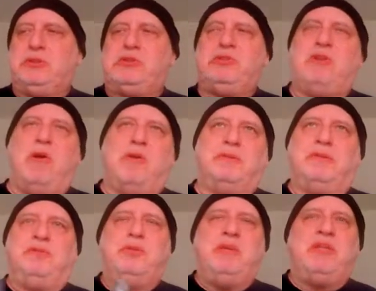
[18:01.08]
So a
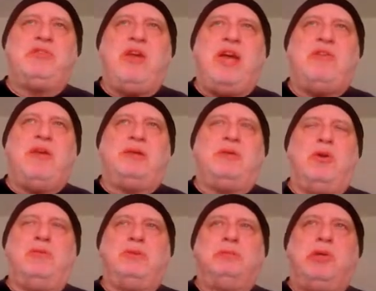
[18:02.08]
few minutes later, I go
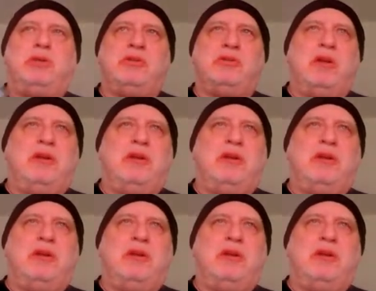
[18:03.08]
over to Booker's